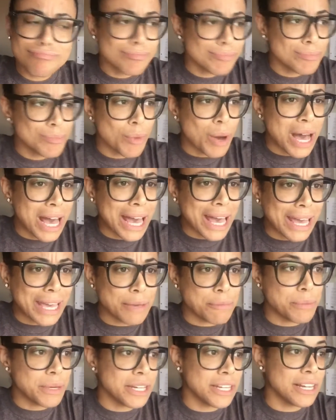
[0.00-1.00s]
why
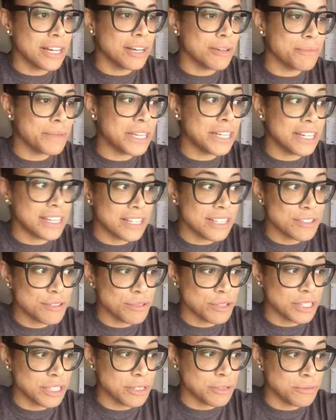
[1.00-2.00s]
but um it is
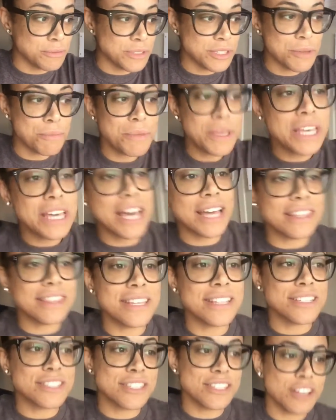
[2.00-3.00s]
really to me i
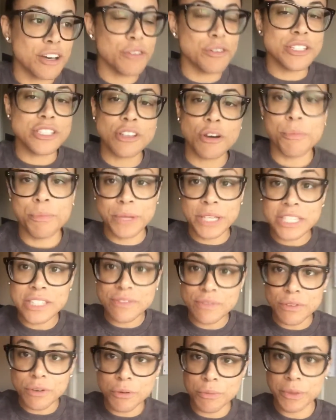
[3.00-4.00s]
think snow is so
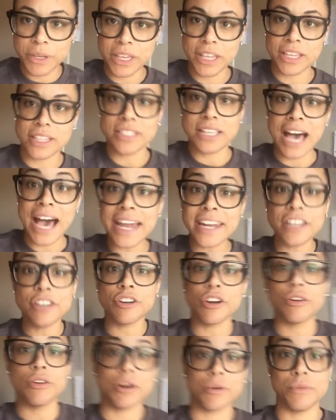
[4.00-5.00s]
peaceful because i didn't
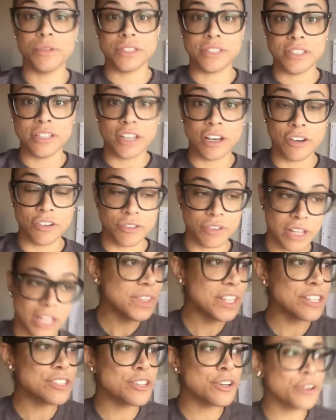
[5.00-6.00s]
grow up with snow
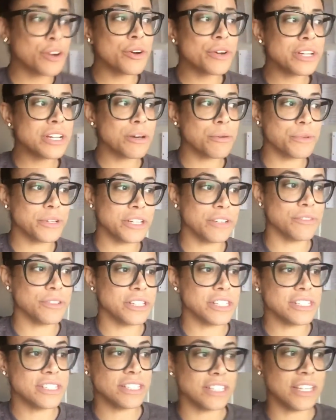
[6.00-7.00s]
so growing up we didn't
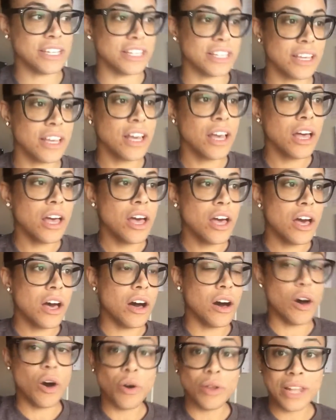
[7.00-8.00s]
really see
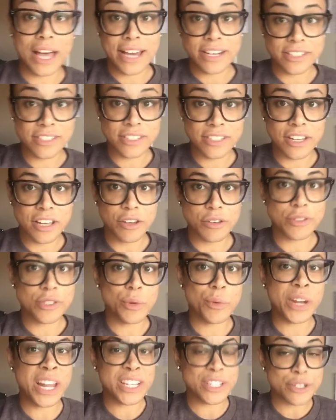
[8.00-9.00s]
a whole lot of snow. So
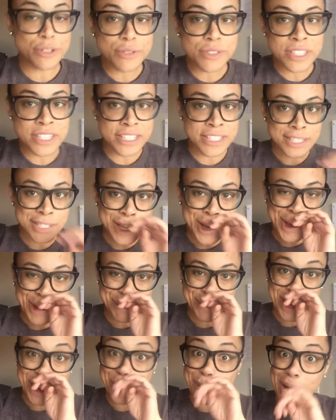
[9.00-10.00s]
when I do see snow, I'm
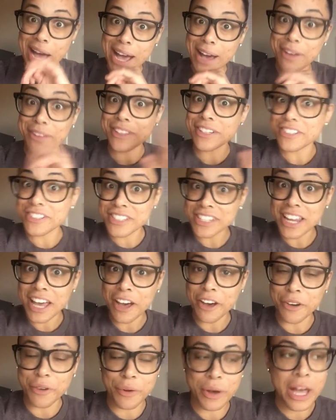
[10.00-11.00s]
like, wow, there's
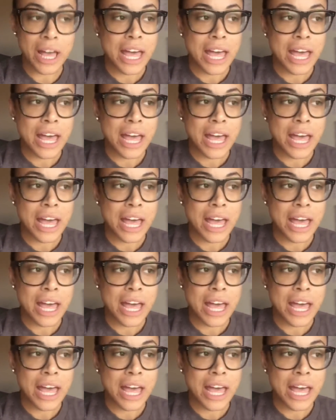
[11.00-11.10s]
snow.